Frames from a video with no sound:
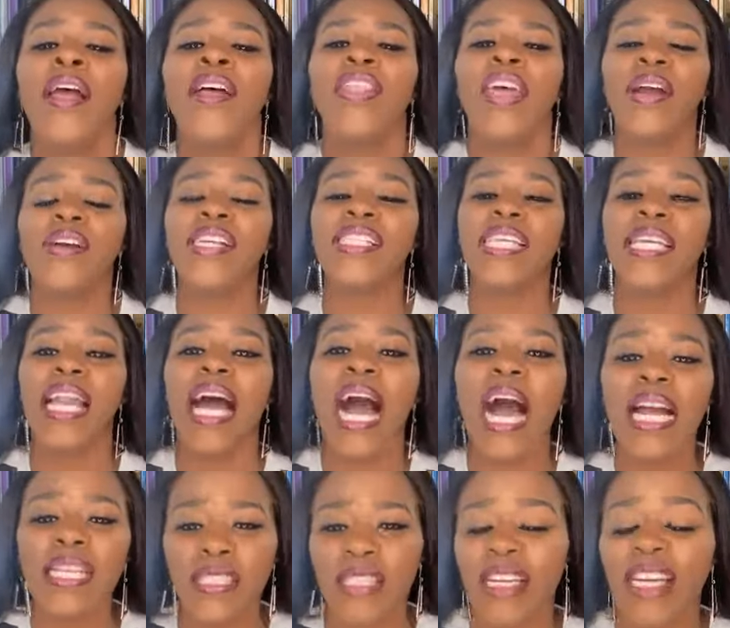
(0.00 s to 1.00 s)
There is an
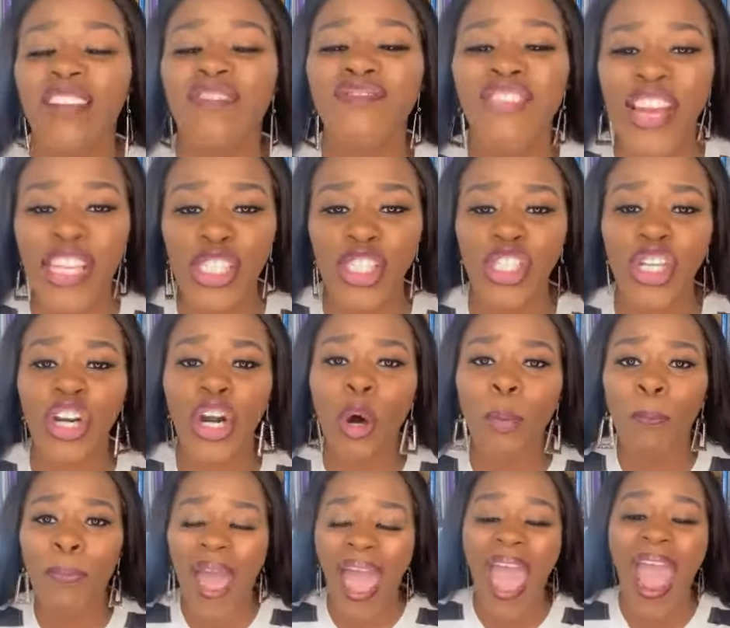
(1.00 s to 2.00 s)
unconventional
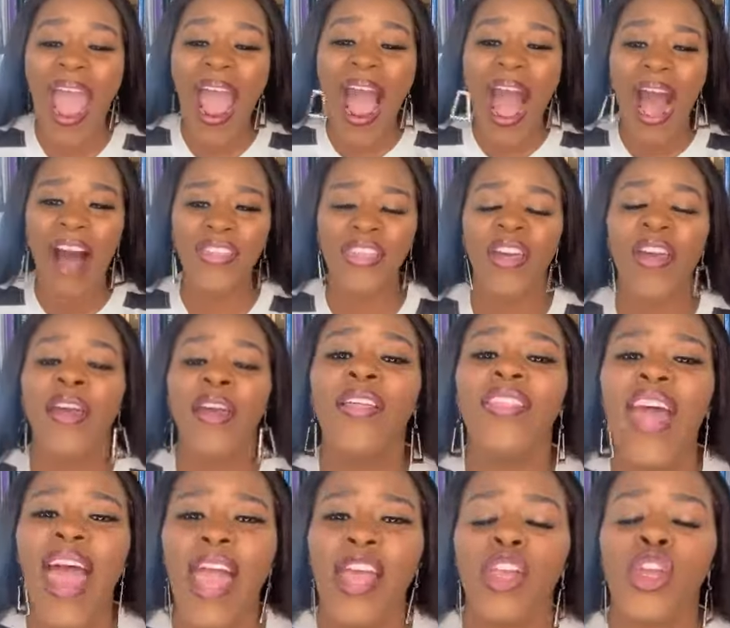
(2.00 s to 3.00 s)
path
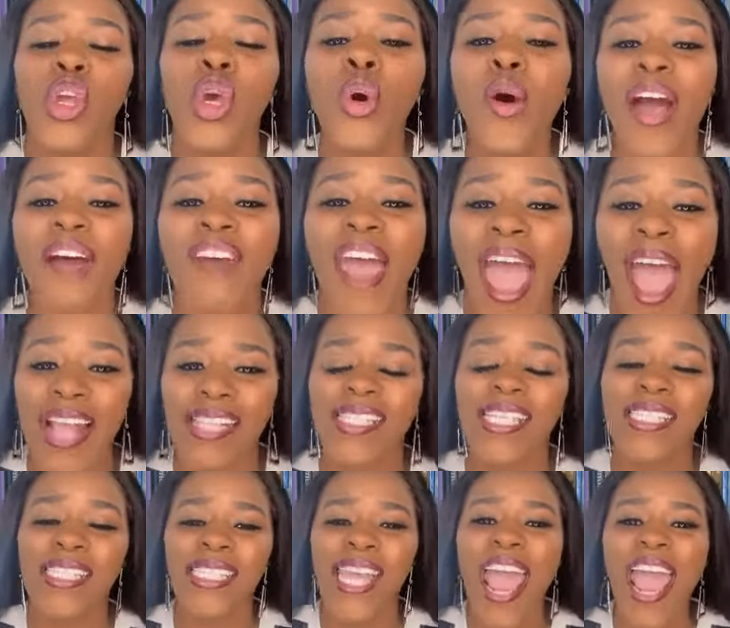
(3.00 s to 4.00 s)
that you have had
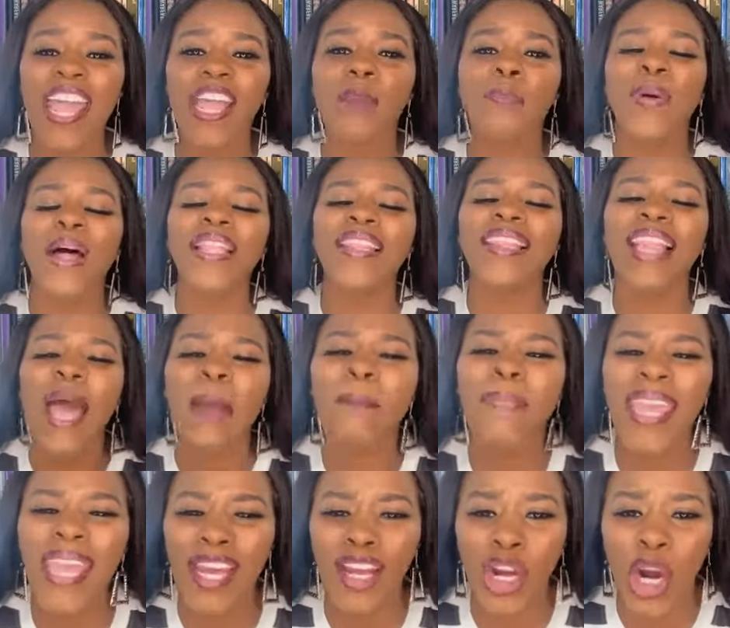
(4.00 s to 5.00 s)
to take. But let
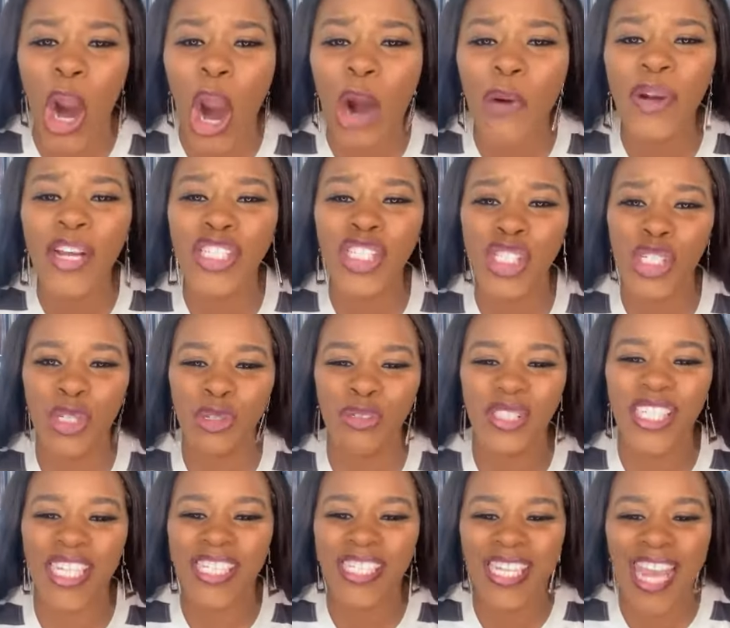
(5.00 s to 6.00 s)
me encourage you
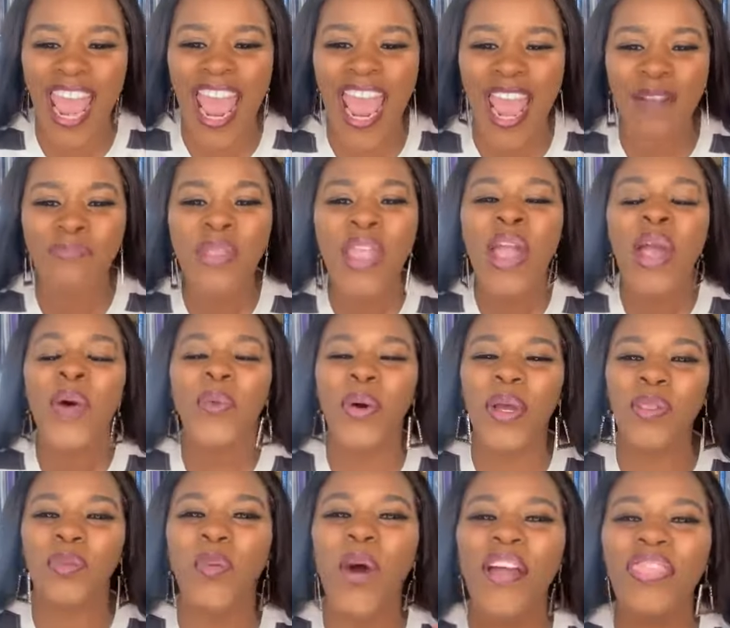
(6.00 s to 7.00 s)
today
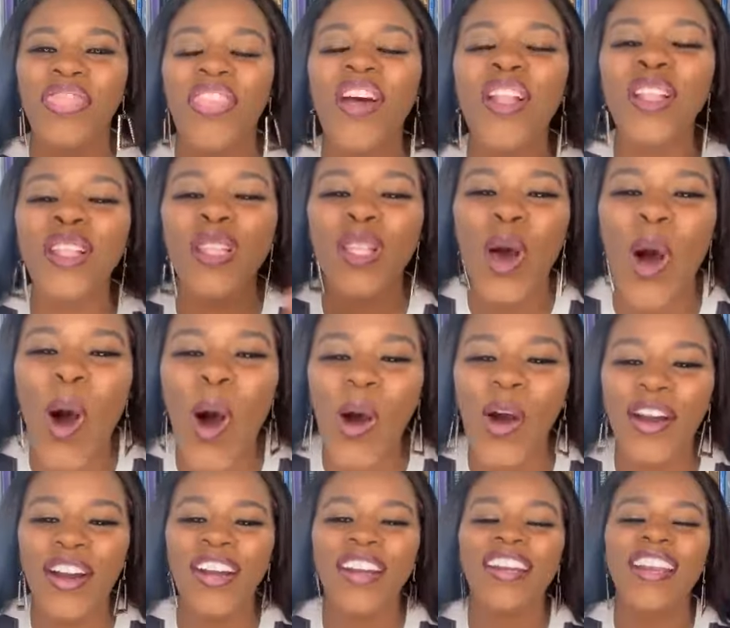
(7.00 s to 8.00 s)
with what the
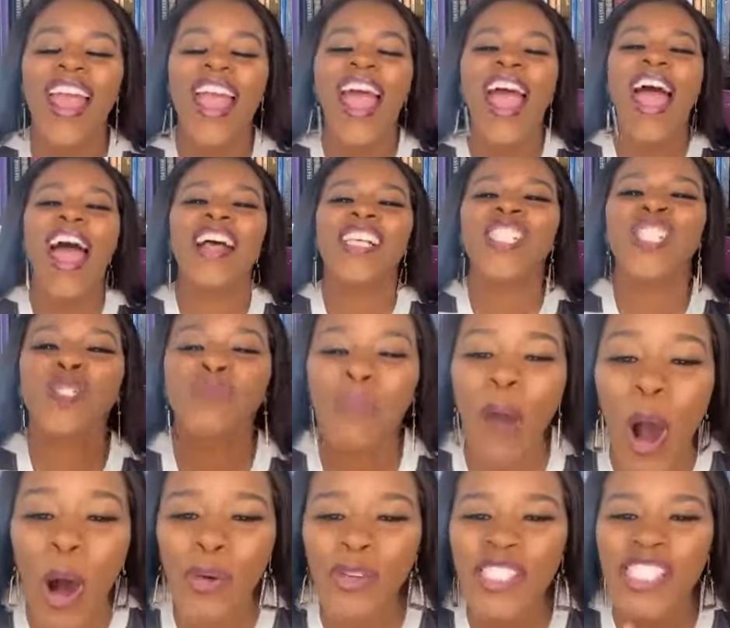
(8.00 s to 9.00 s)
Lord
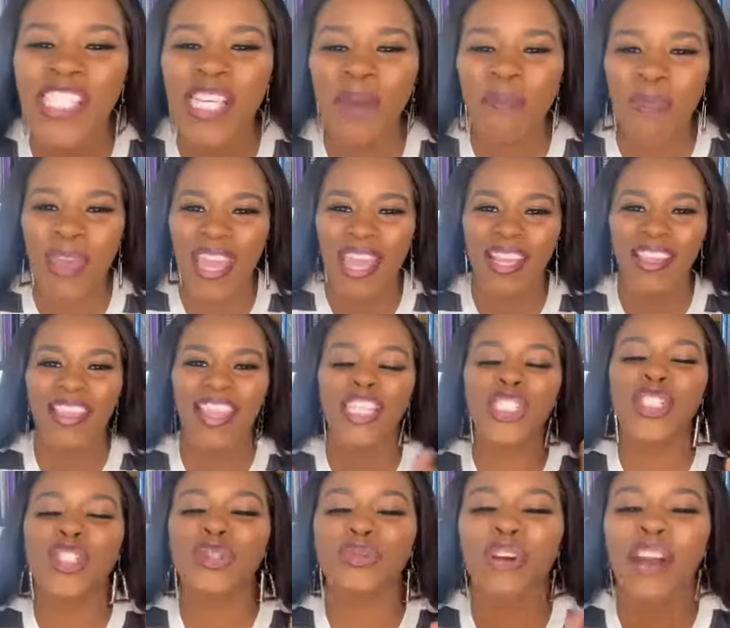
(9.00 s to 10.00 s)
spoke to me, the
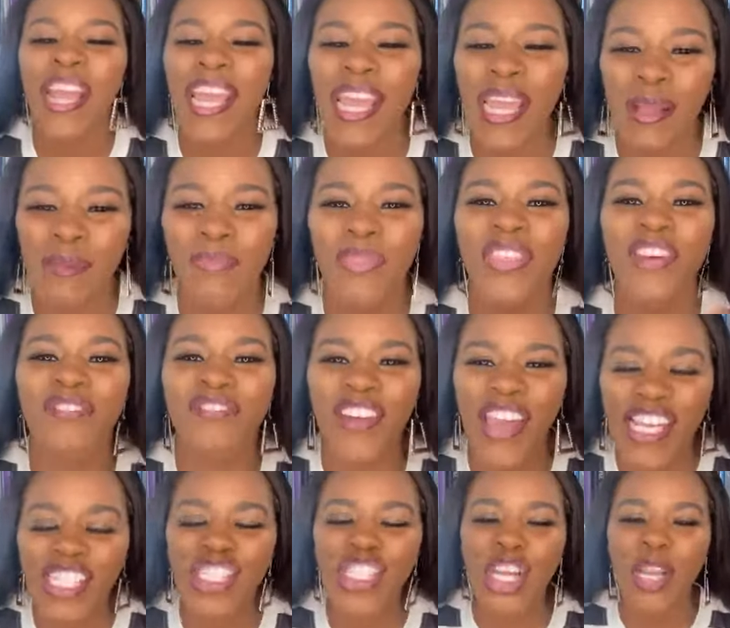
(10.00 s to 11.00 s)
dream, the
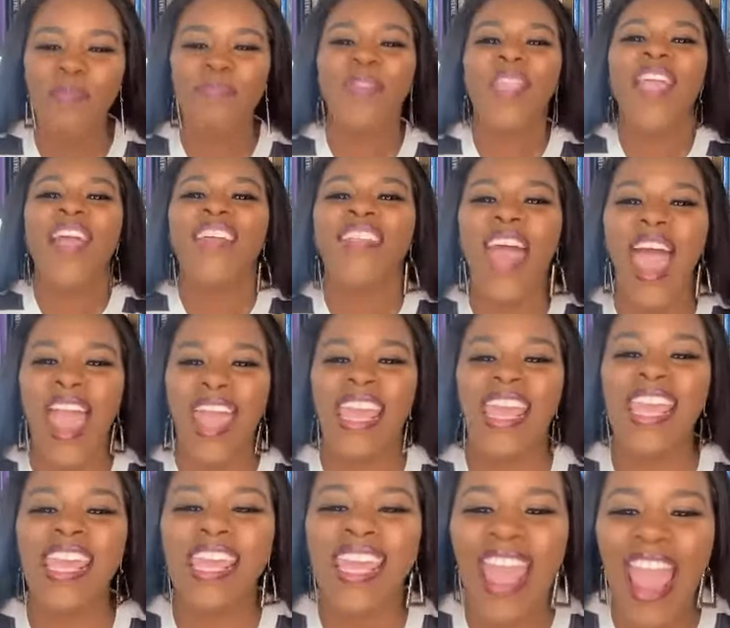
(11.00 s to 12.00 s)
vision that
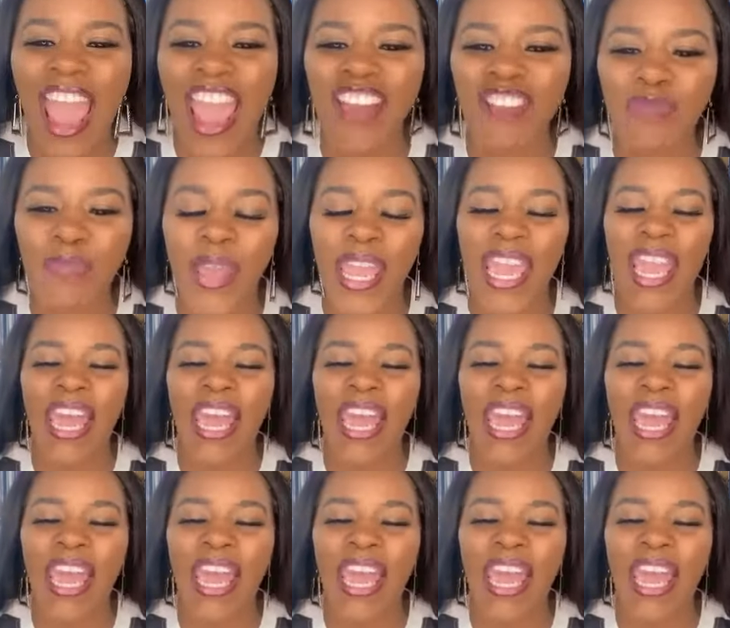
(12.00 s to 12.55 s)
he gave me.